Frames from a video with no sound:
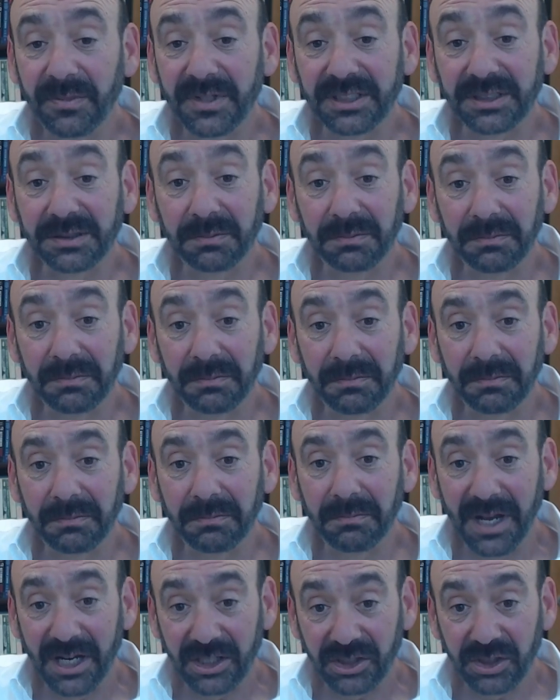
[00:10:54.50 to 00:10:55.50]
this
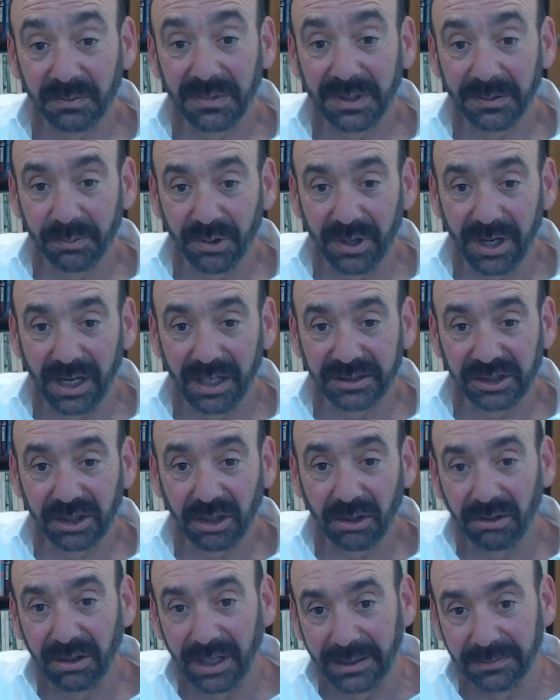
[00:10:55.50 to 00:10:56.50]
measurement. Pro- so
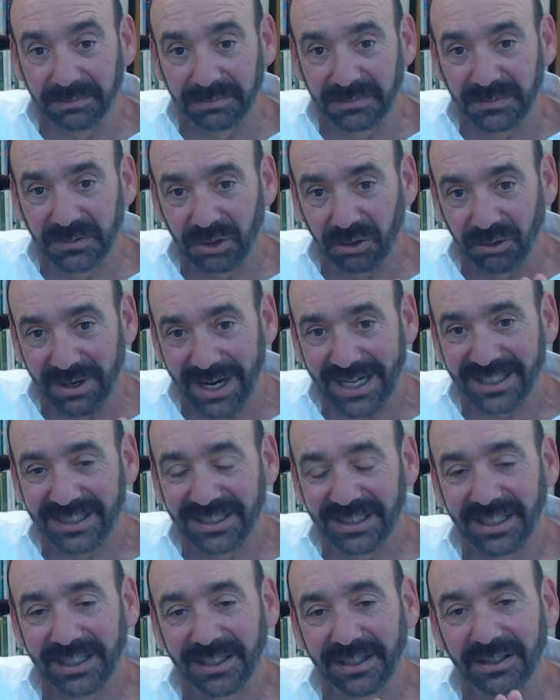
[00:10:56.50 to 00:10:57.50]
I'm
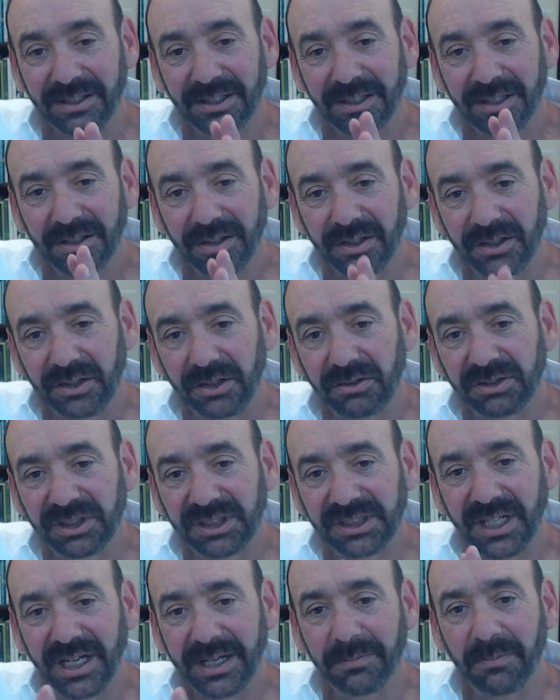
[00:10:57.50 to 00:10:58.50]
directing the
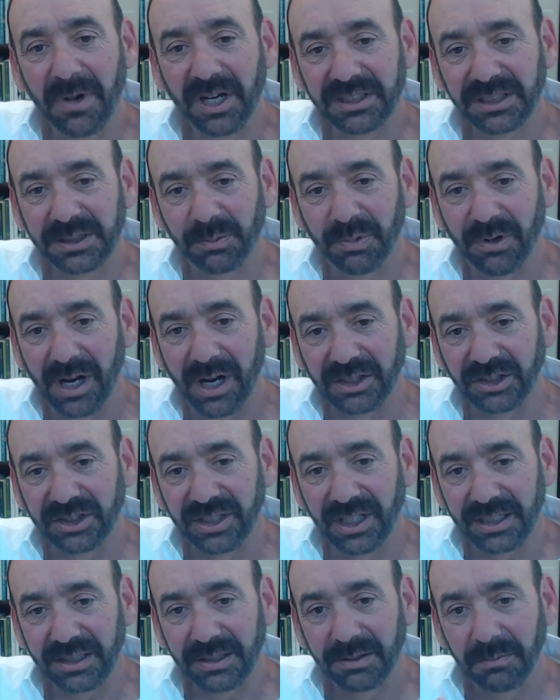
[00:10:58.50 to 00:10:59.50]
UCI MUST
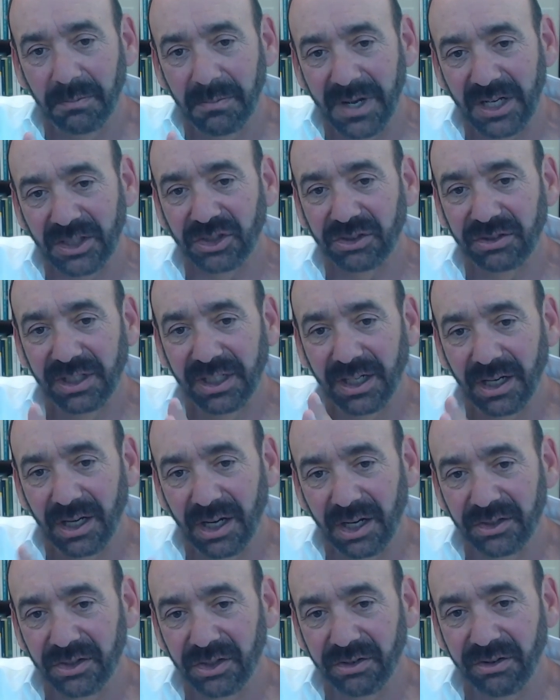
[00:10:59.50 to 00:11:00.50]
project, Measuring
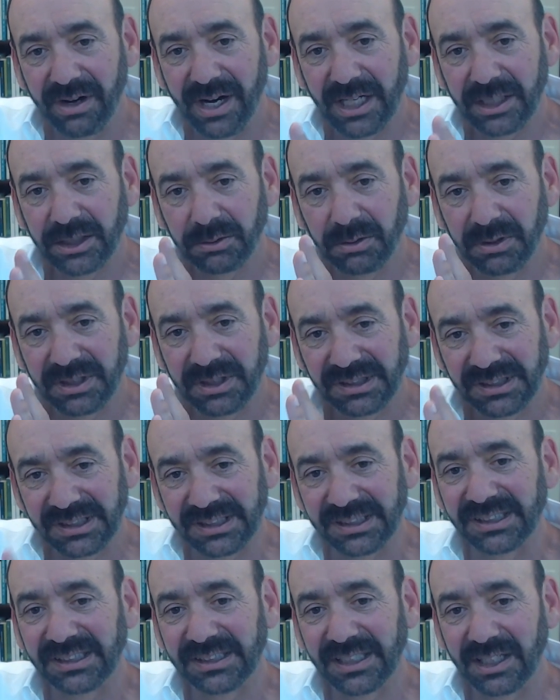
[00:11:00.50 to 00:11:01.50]
Undergraduate
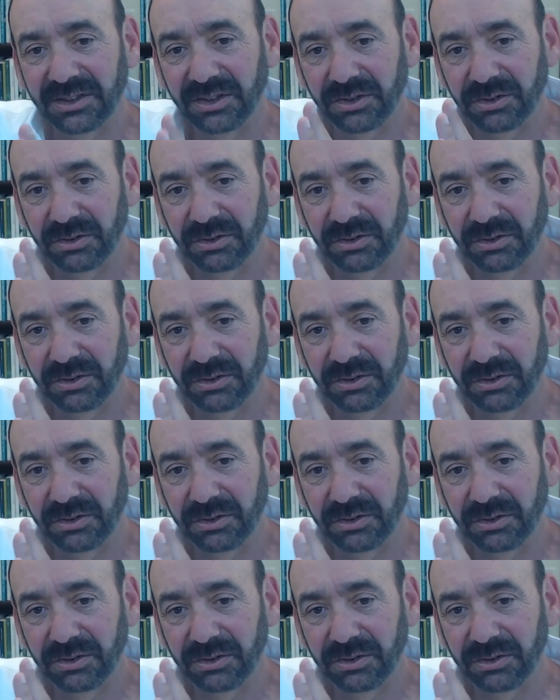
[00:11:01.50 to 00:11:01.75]
Success